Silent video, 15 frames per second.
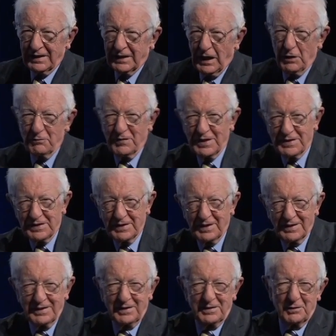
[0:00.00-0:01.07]
Cambridge.
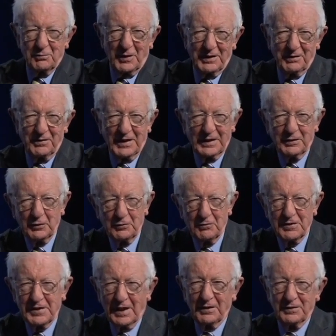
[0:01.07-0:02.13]
This is one of the good
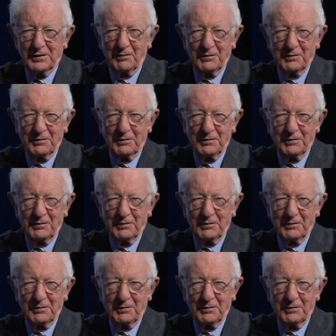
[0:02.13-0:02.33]
results of